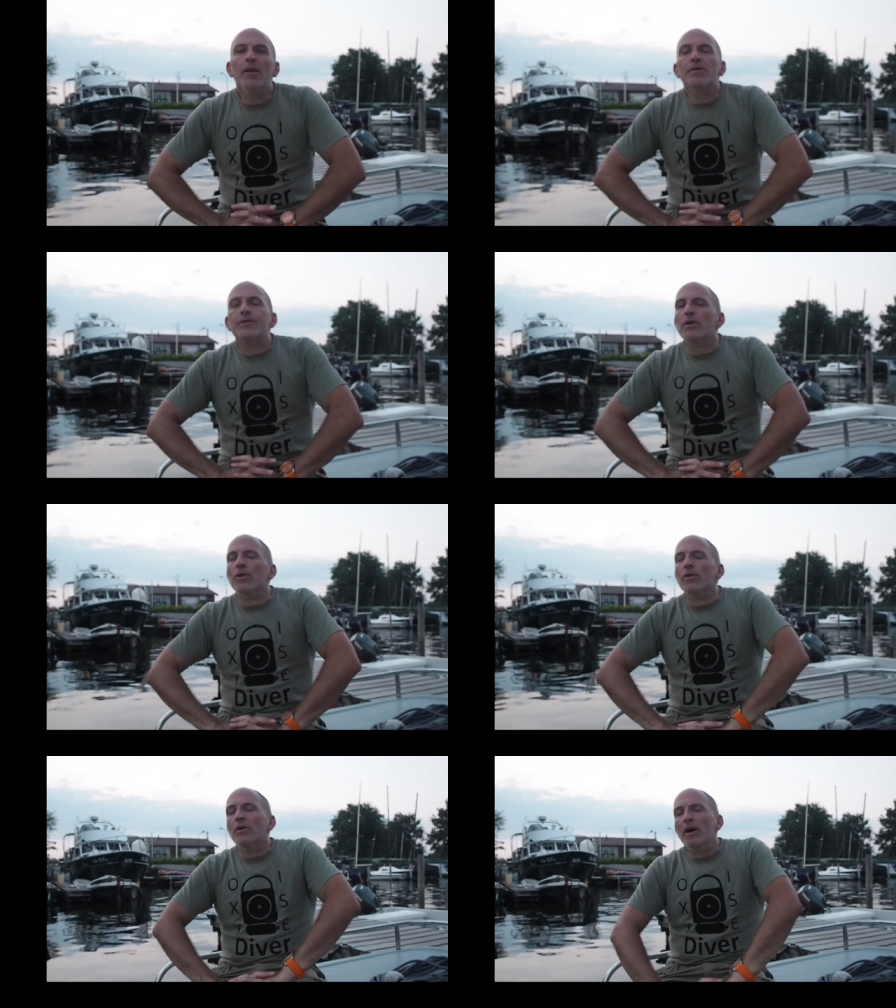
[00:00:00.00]

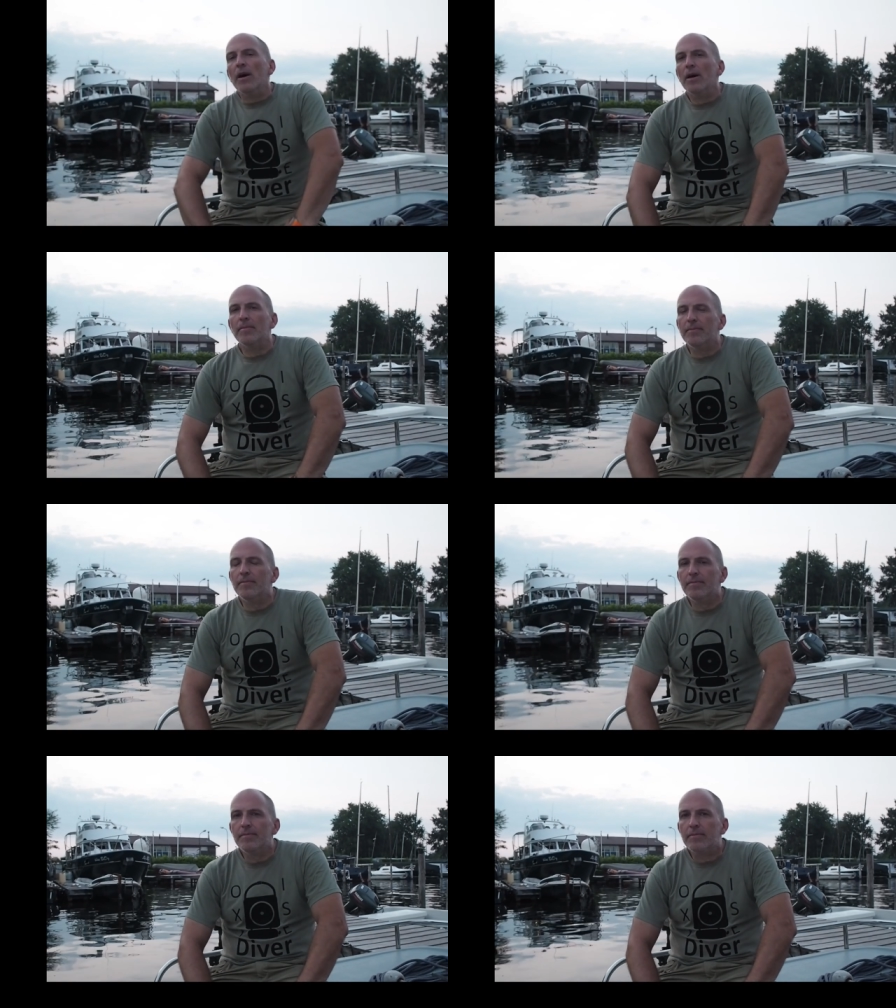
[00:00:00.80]
So
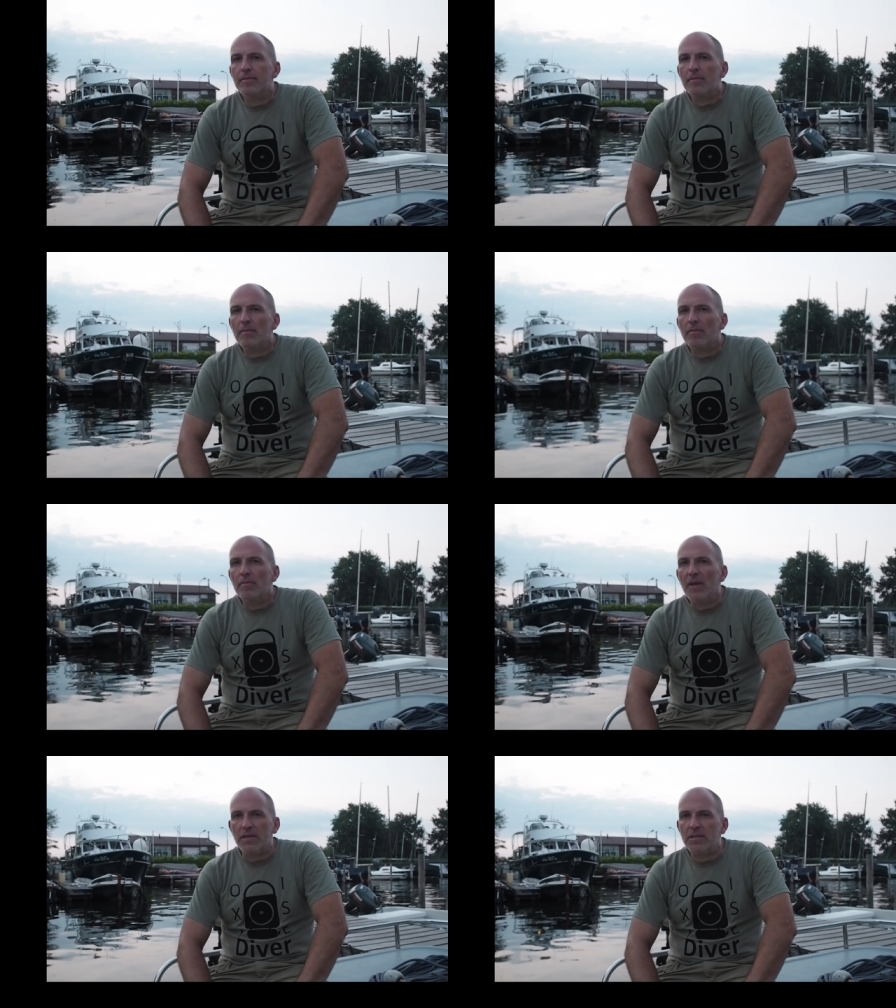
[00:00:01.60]
um,
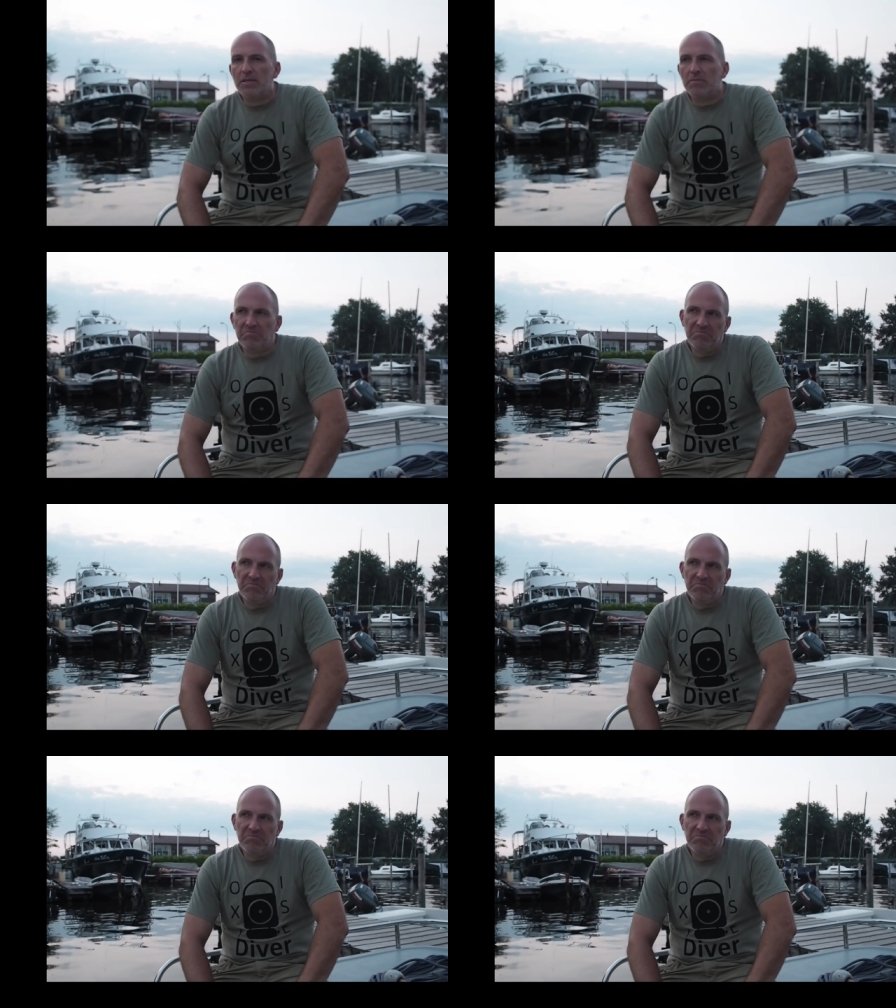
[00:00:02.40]
that's